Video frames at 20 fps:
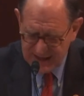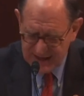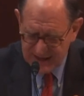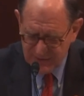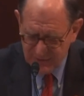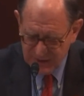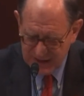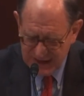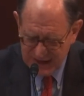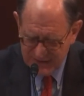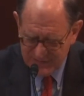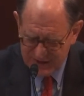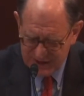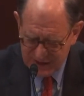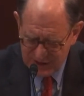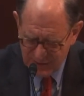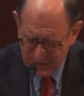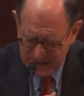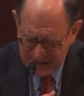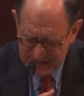We have a
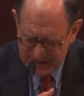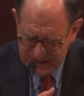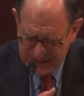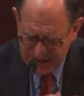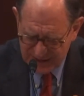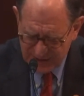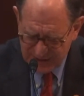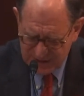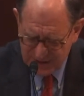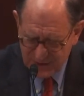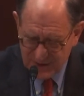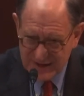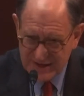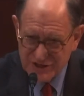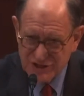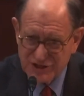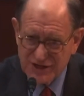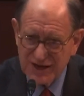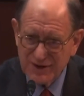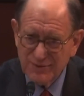UN Secretary
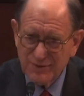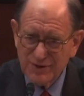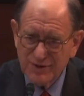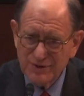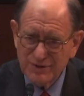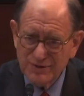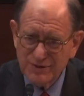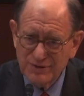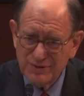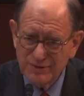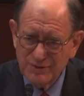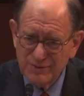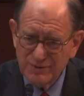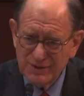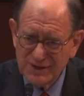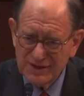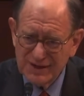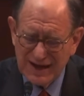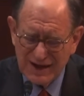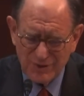General
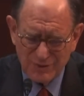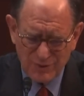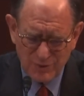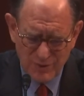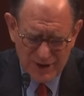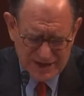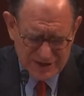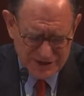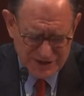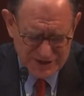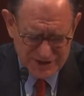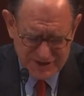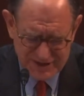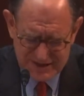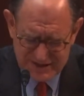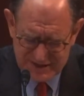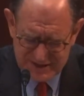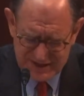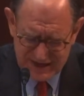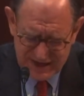who
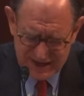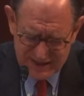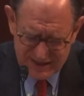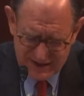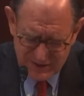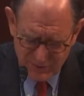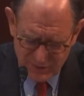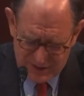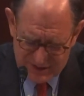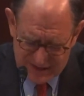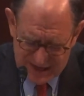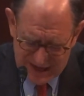outrageously said that what's